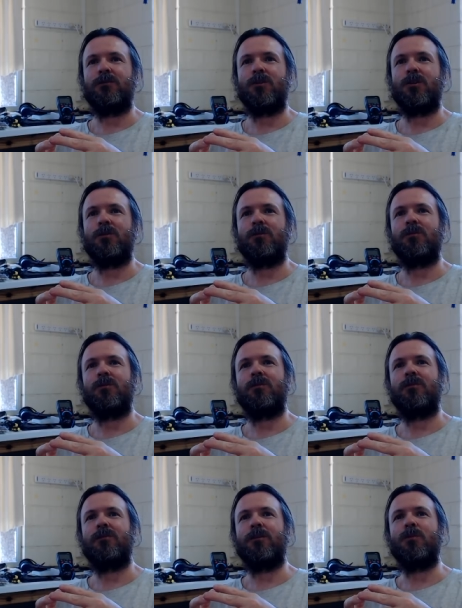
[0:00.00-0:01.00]
more than
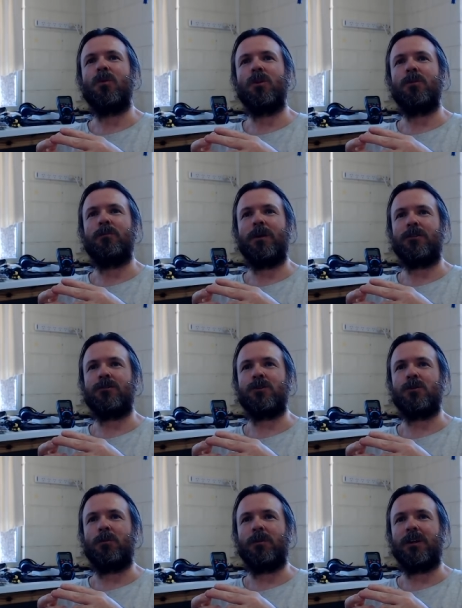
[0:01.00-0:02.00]
for more than battery
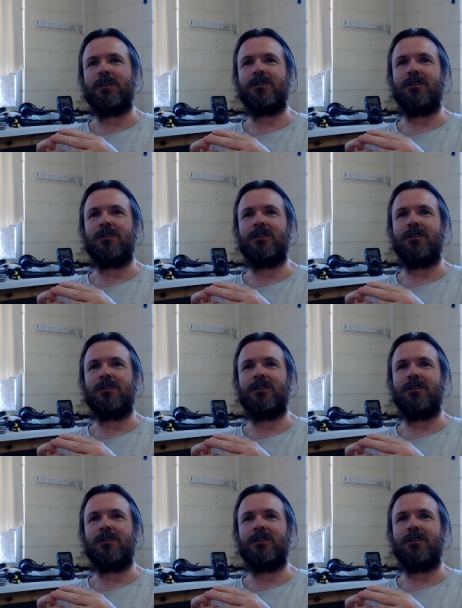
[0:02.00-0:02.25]
swap outs.